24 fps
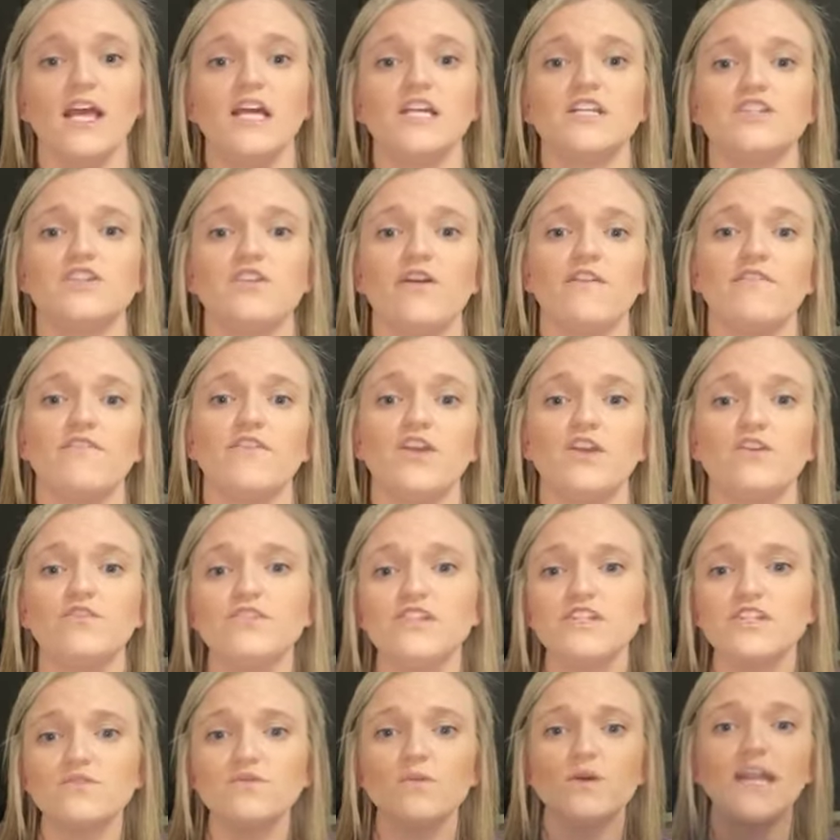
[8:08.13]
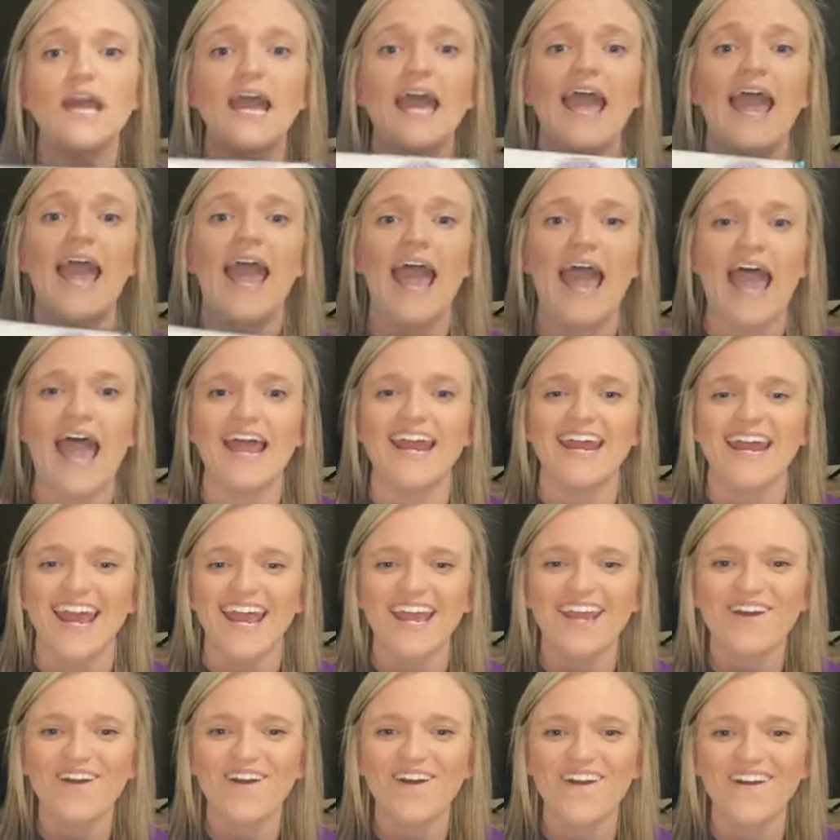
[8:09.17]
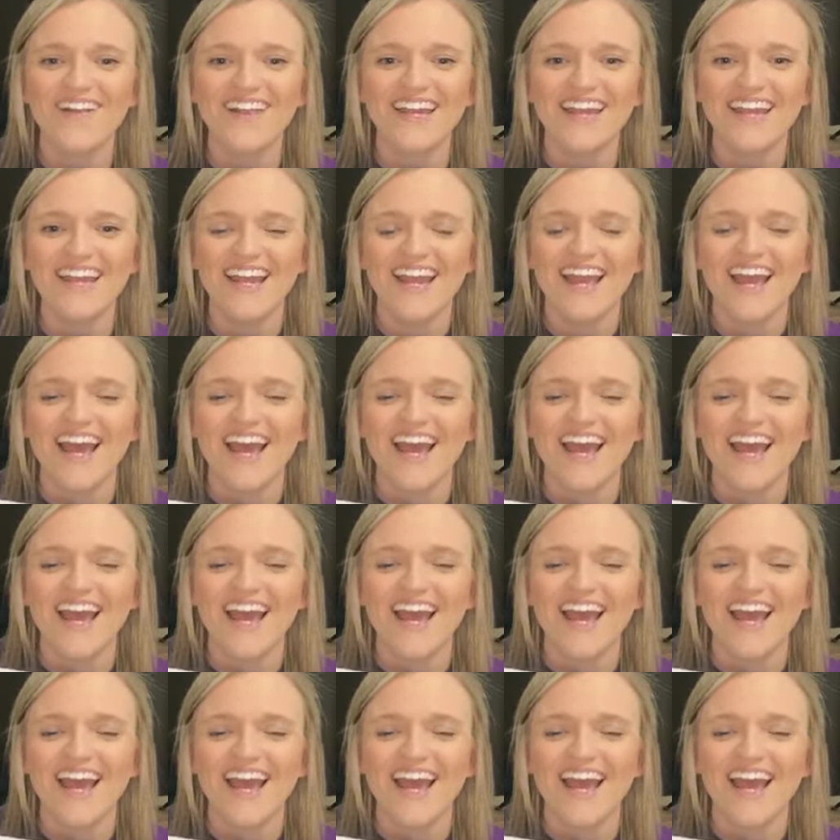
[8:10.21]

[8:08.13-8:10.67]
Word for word: So if you just want to add, hey Carly,